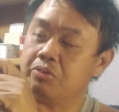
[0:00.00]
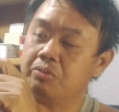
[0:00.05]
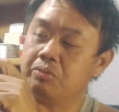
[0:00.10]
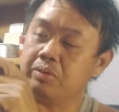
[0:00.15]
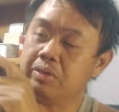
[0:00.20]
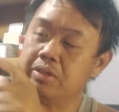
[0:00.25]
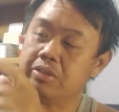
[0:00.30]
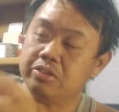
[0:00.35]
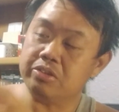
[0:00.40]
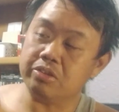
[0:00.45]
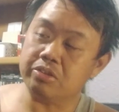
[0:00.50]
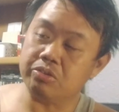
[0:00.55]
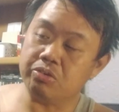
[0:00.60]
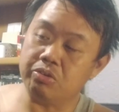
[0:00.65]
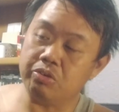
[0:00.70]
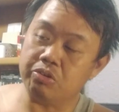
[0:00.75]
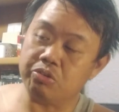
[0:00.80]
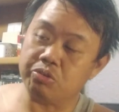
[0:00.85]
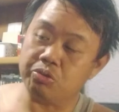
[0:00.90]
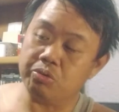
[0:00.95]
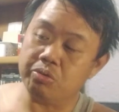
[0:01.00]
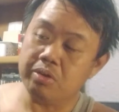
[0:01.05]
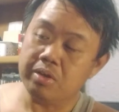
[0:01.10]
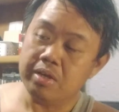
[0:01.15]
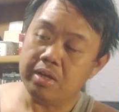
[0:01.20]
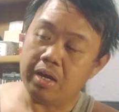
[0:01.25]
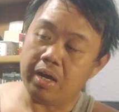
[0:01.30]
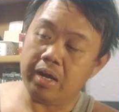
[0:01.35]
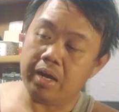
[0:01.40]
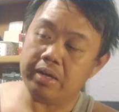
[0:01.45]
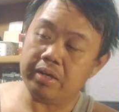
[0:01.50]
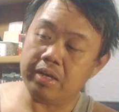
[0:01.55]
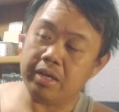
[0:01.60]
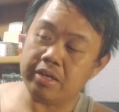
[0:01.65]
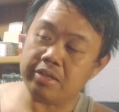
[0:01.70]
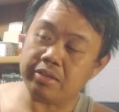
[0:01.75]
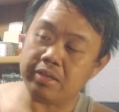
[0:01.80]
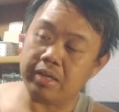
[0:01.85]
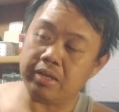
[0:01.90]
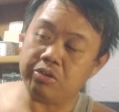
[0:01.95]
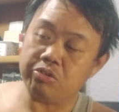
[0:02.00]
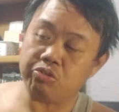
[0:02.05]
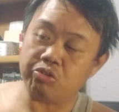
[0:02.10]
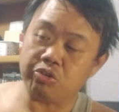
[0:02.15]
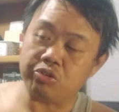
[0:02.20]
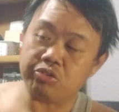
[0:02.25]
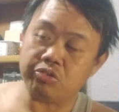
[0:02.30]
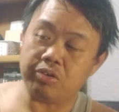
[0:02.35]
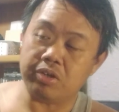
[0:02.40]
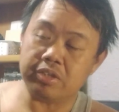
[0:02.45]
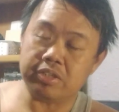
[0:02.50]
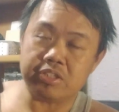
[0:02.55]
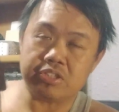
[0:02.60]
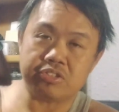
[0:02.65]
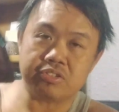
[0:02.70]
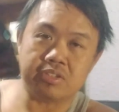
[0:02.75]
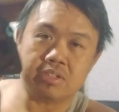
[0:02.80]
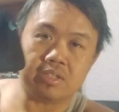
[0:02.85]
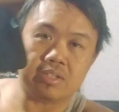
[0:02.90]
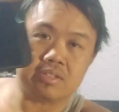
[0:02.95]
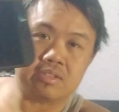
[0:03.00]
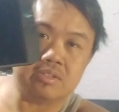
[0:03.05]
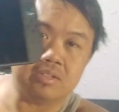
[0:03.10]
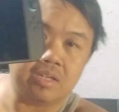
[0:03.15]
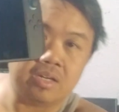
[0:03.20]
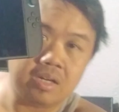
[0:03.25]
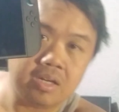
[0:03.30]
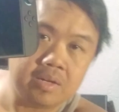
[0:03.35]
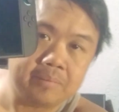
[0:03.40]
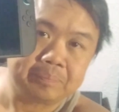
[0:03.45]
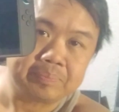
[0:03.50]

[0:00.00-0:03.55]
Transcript: which is also a nice, and it's also additional is the